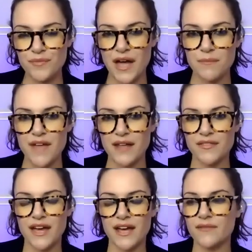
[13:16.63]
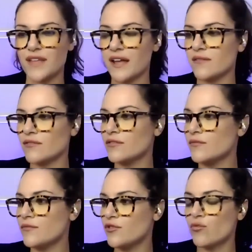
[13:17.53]
that that that that
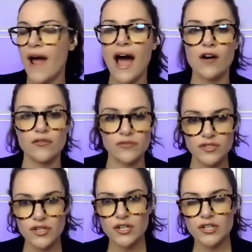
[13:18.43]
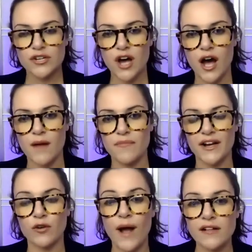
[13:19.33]
ground um,
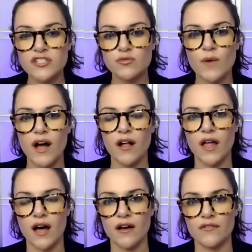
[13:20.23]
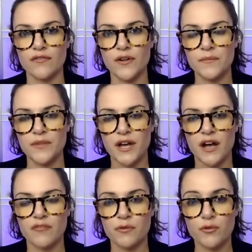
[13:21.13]
that groundswell of
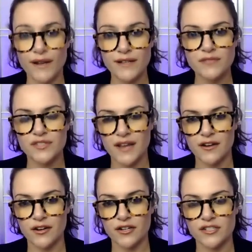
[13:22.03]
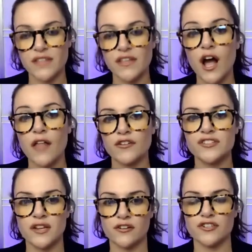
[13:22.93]
of progressive senators, then the other
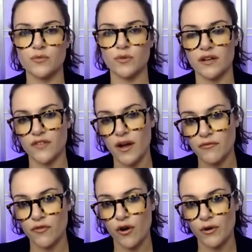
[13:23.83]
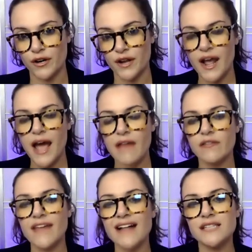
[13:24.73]
senators wouldn't have come forward, and
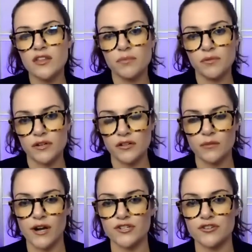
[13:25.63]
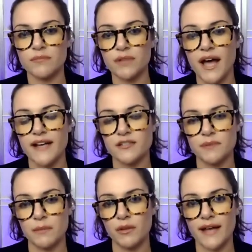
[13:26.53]
then that's how the political pressure is applied to
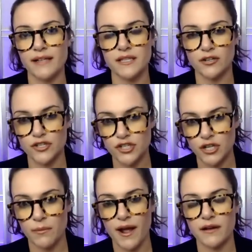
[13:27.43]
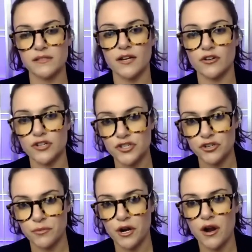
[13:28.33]
people like Senator Gillibrand and Senator
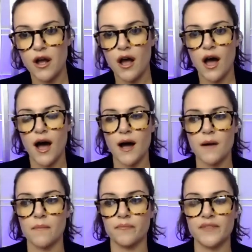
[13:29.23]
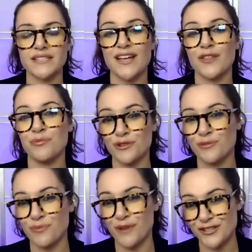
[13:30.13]
Schumer. Um, that's how the
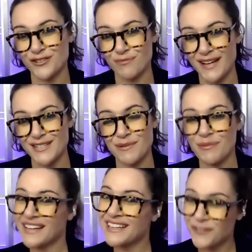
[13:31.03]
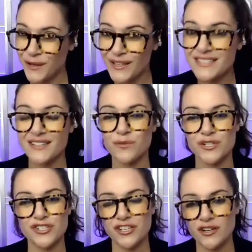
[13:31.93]
political pressure is applied to people like Hillary Clinton,
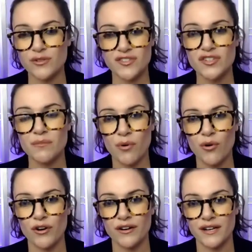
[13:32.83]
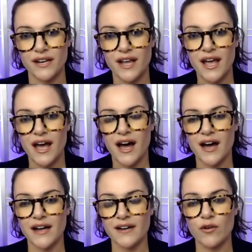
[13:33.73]
which you know is still important, and uh,
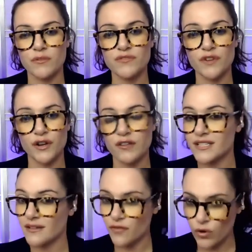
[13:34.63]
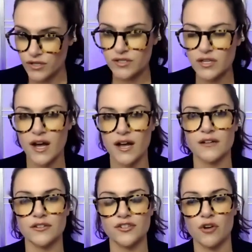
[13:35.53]
and Cuomo's very close, and of course
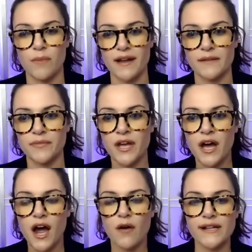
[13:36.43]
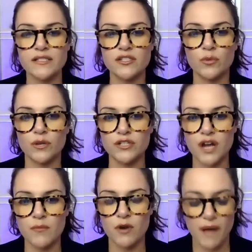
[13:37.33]
uh, Joe Biden. All right, so we're going to
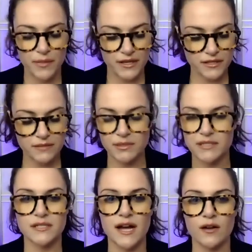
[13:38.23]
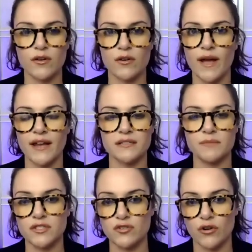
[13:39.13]
talk more about this because it's not going away, and it's a
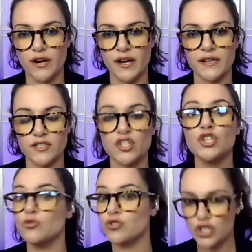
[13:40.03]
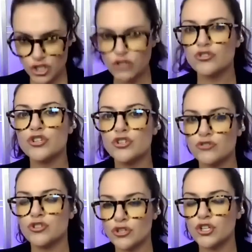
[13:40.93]
big story. It's huge, it's huge,
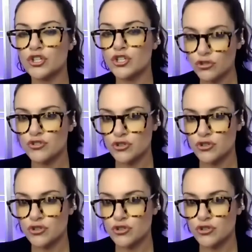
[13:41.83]
huge, huge